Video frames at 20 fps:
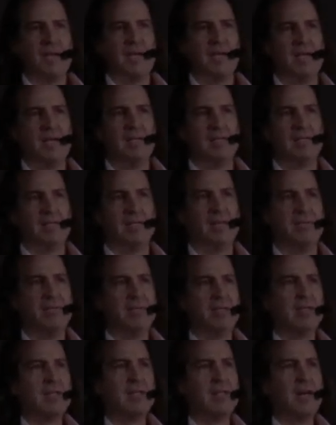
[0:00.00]
And
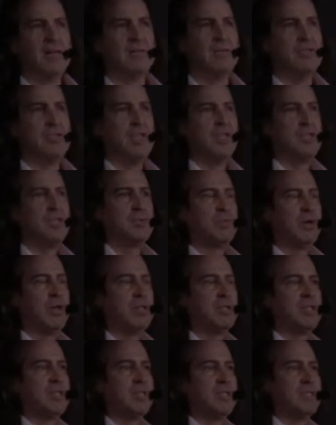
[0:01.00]
I've done a lot of change
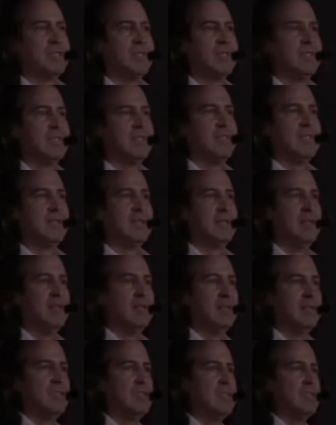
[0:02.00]
projects in
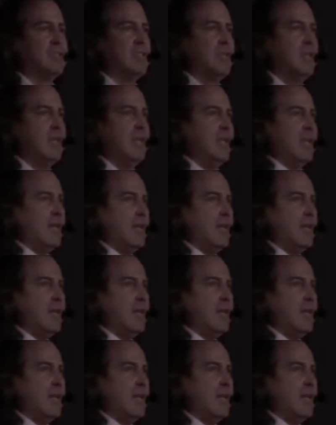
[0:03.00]
technology,